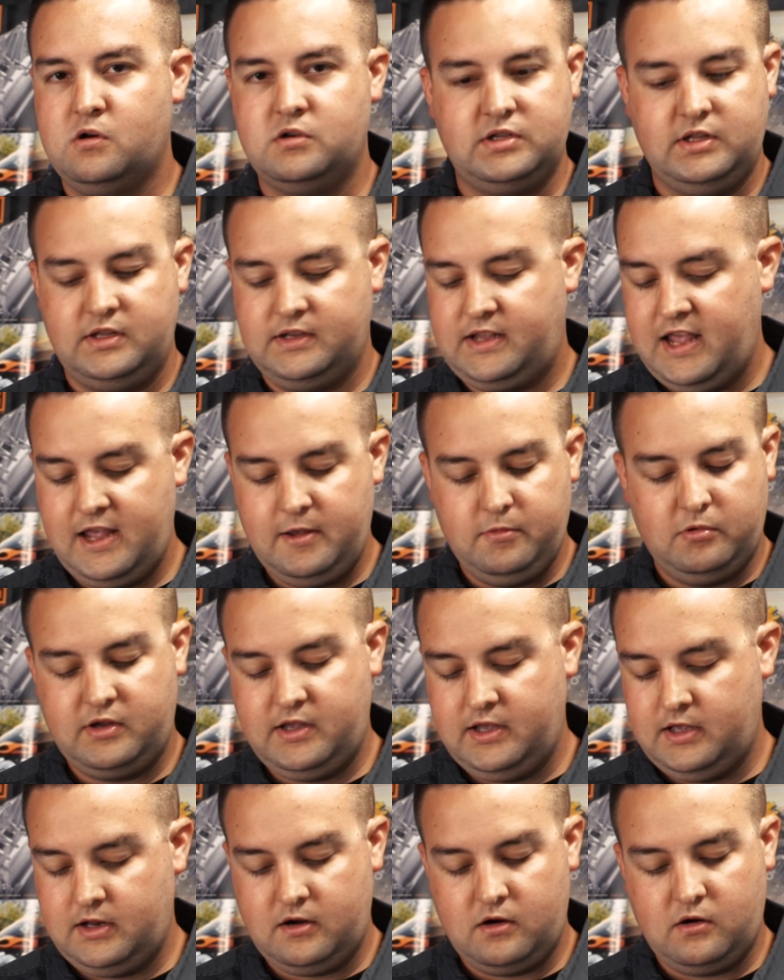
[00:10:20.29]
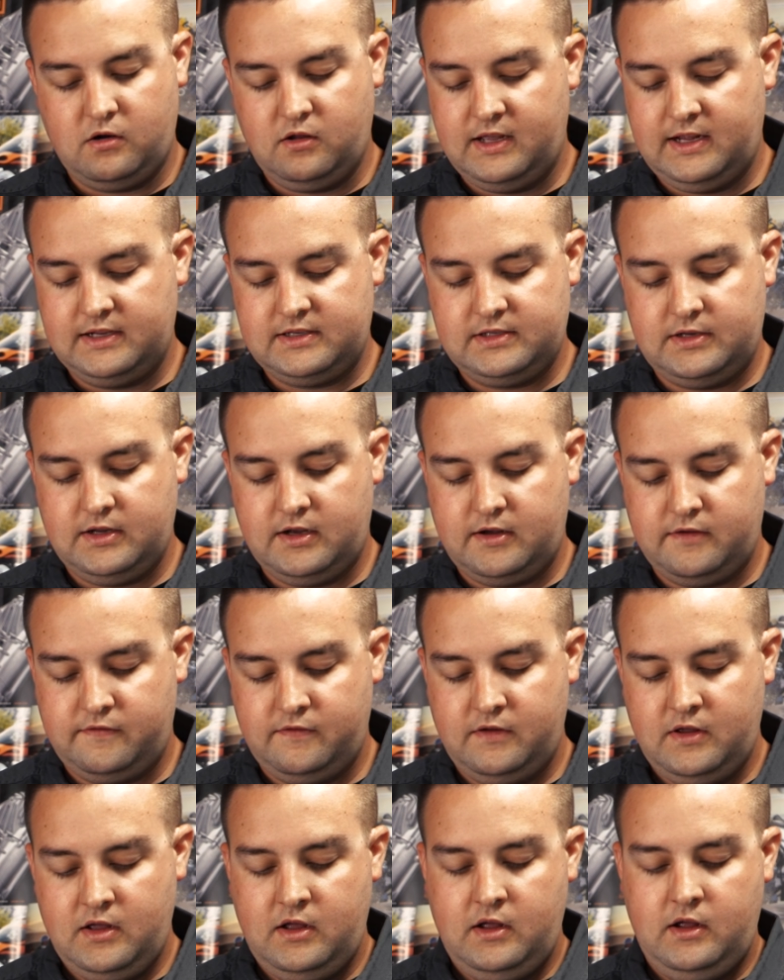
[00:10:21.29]
and the cable kit and all that
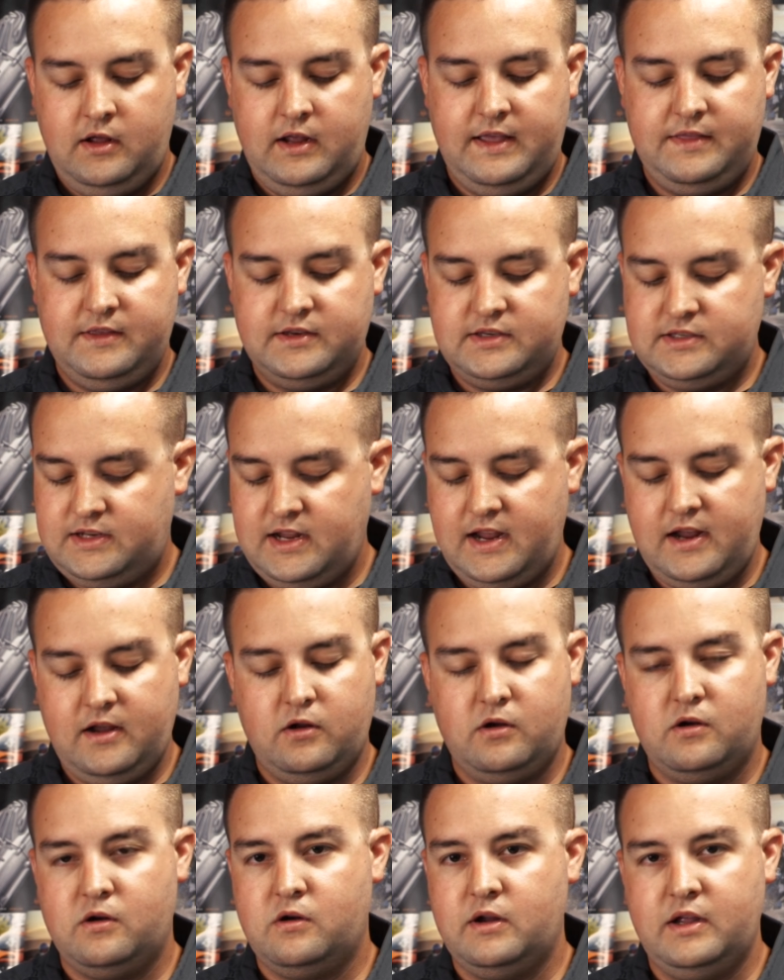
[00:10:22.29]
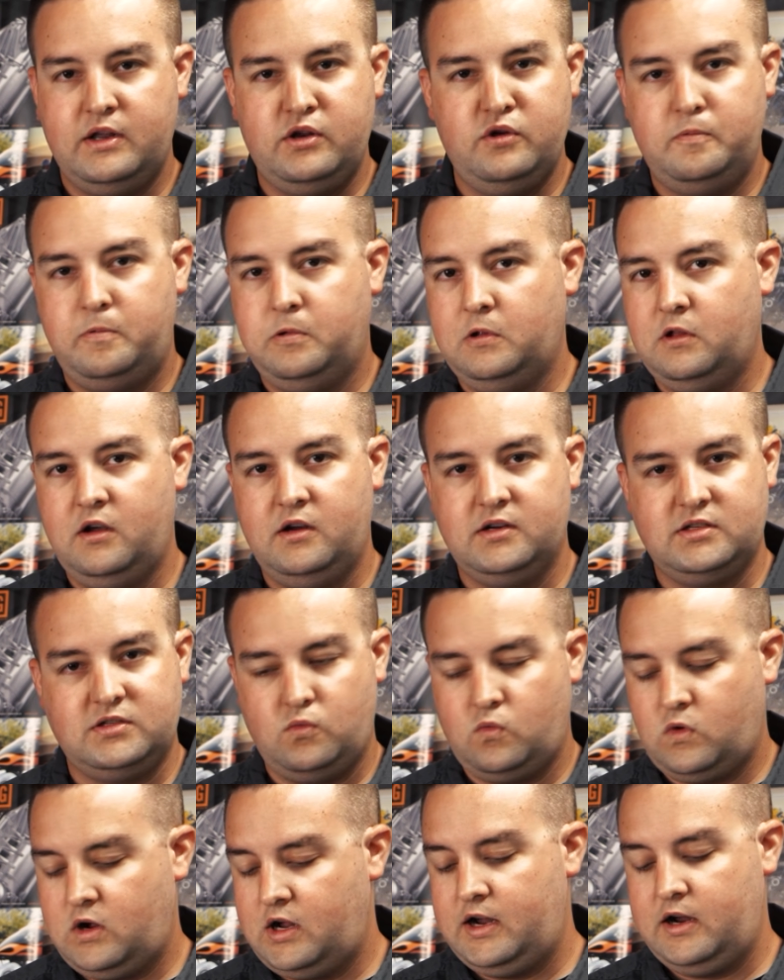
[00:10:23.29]
stuff, and the stator and new plugs
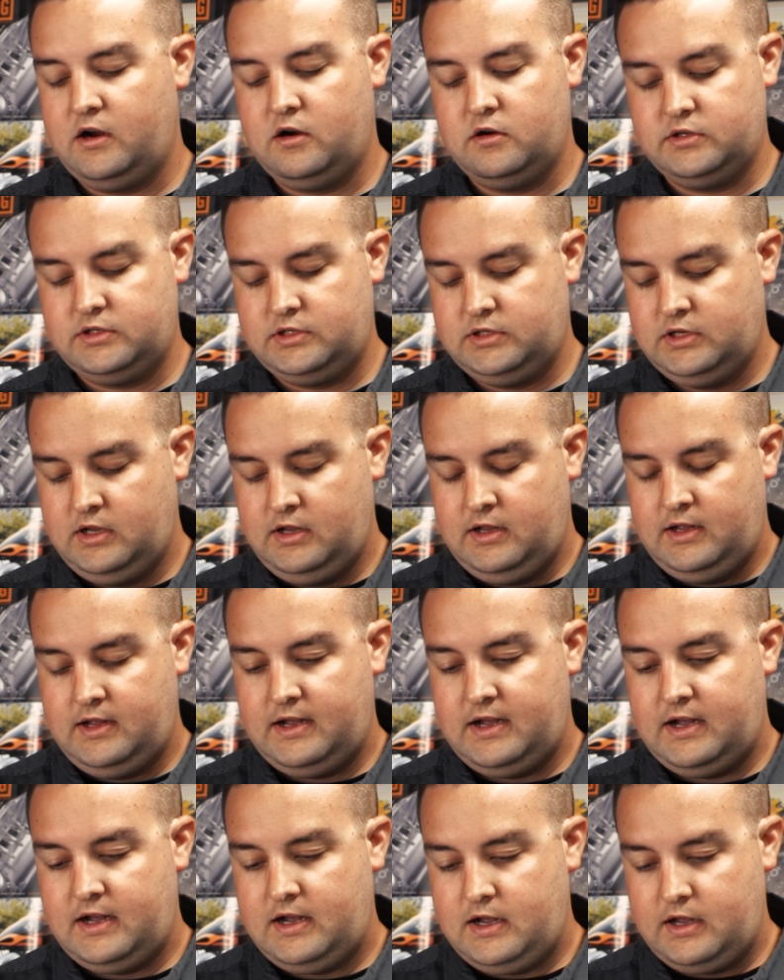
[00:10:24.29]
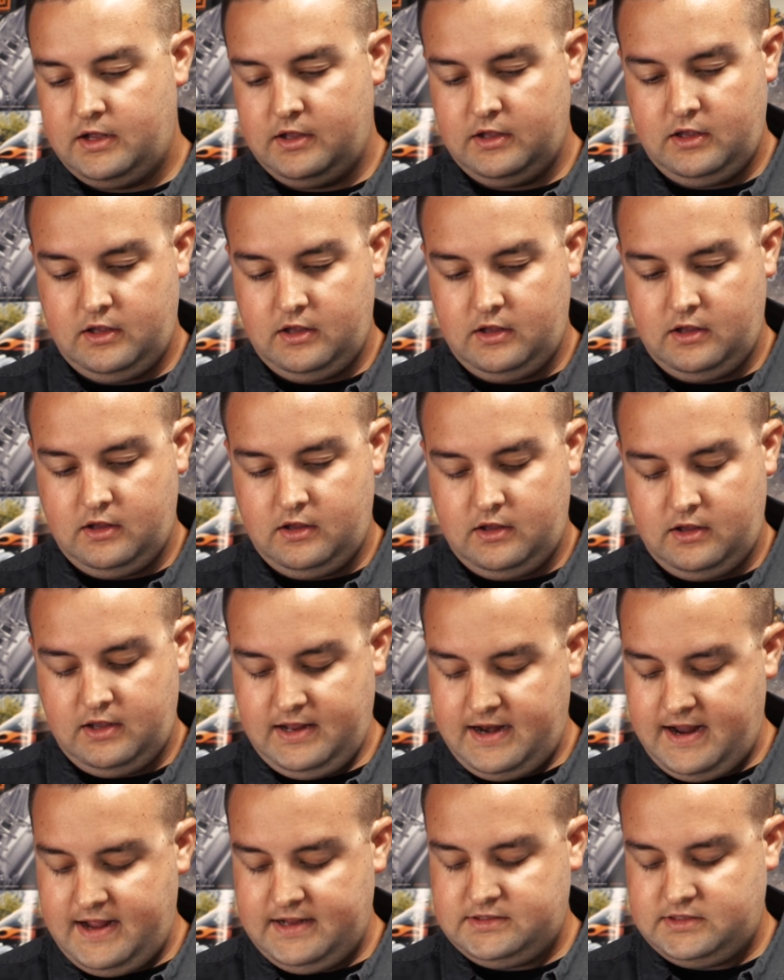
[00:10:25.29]
and wires.
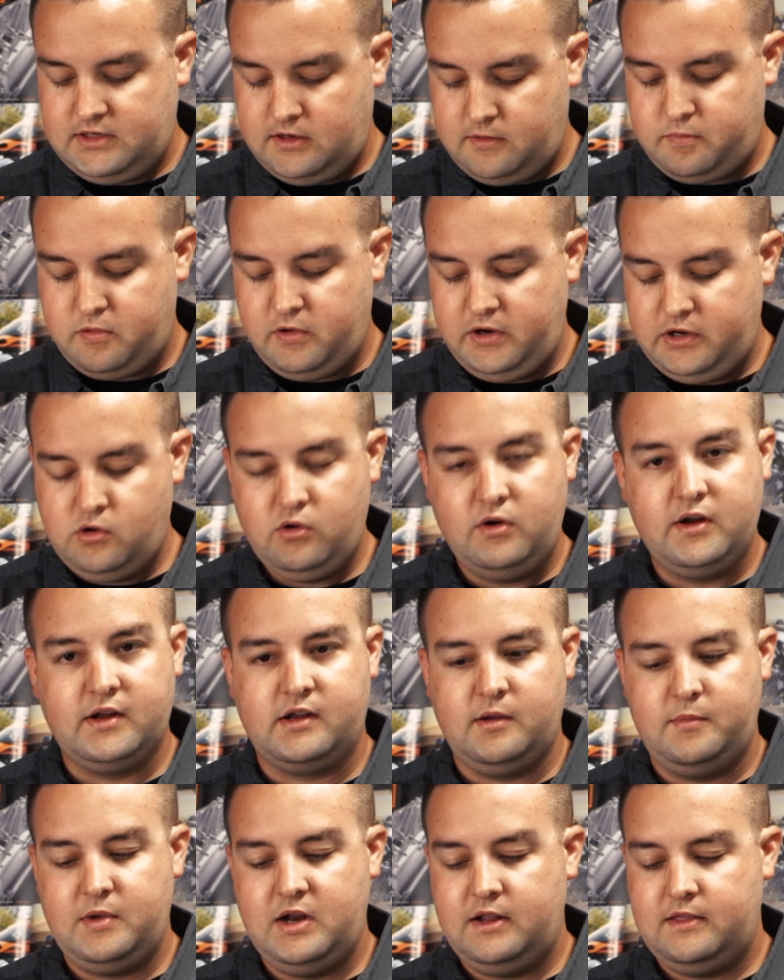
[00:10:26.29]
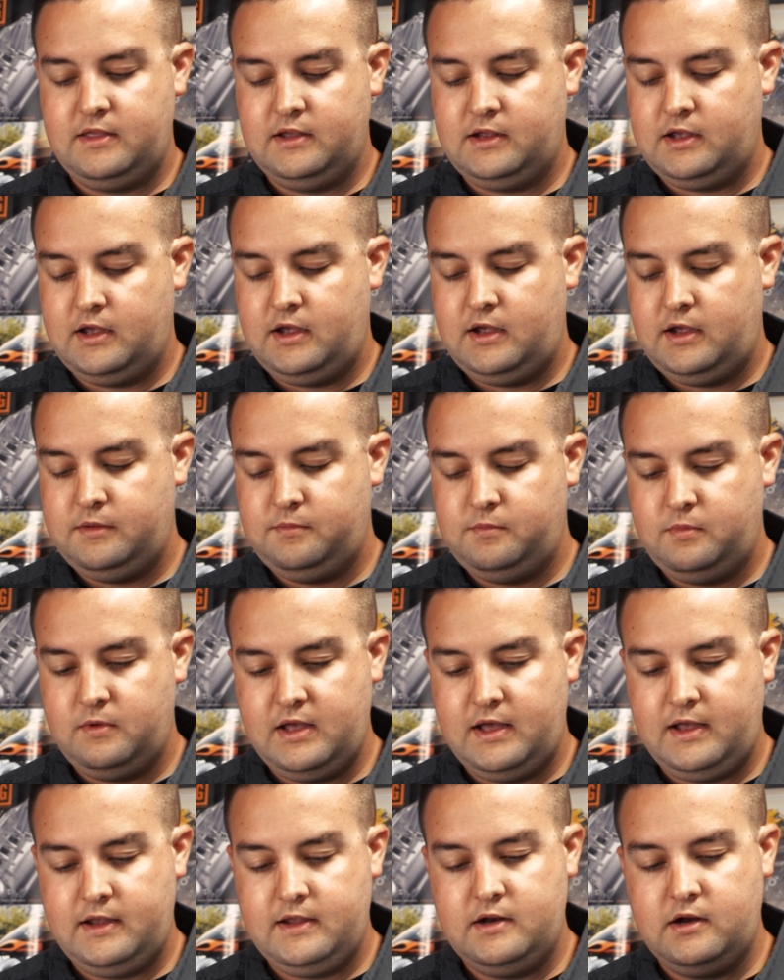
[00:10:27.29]
It adds up pretty quick. I mean, I think I
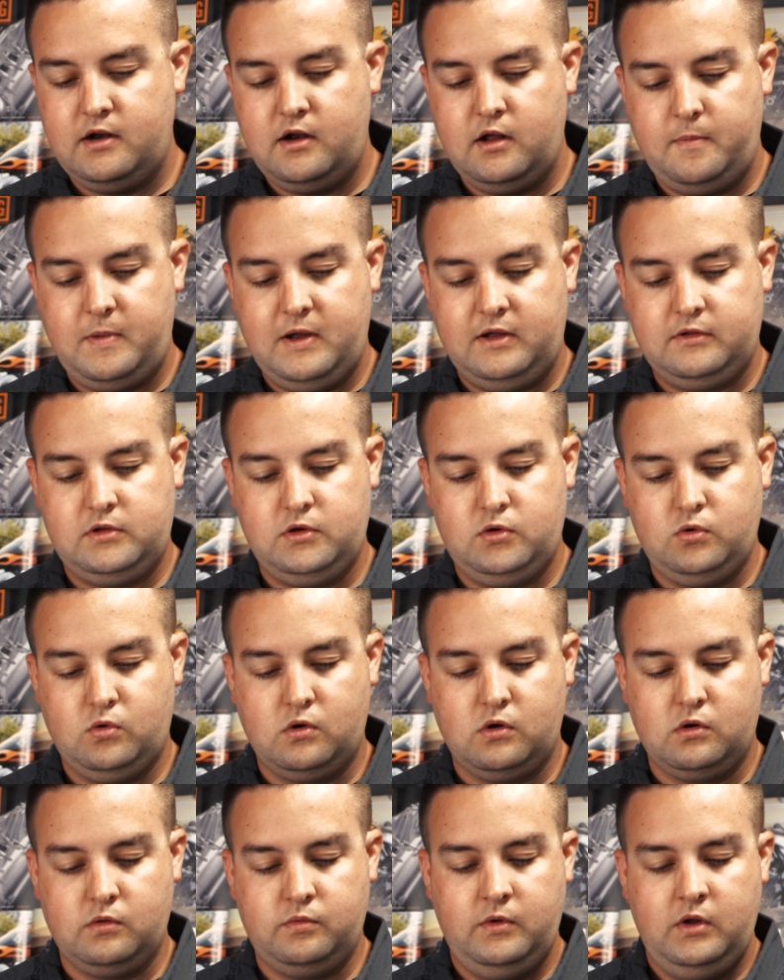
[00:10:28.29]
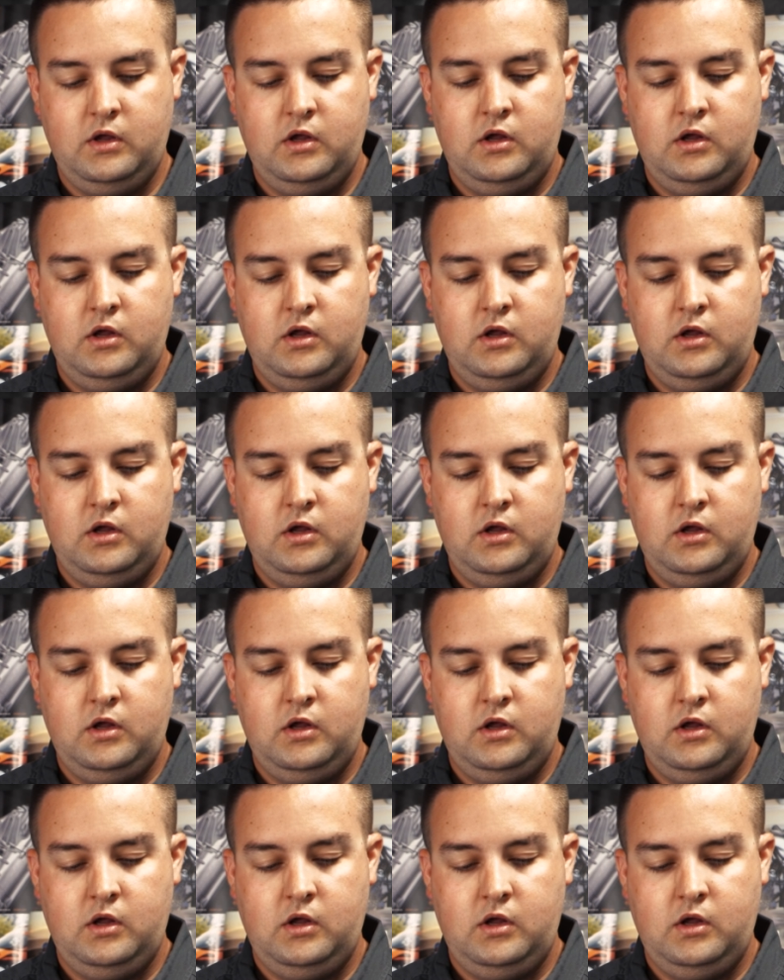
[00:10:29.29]
ended up out the door